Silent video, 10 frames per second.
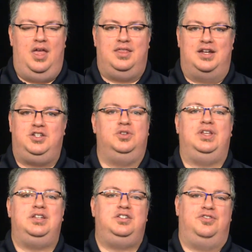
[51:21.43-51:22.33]
that you'll
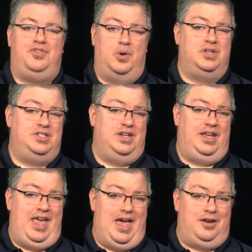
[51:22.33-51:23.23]
need to focus it
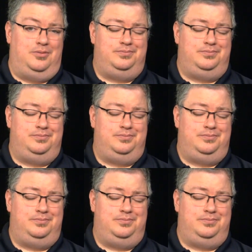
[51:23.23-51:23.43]
again.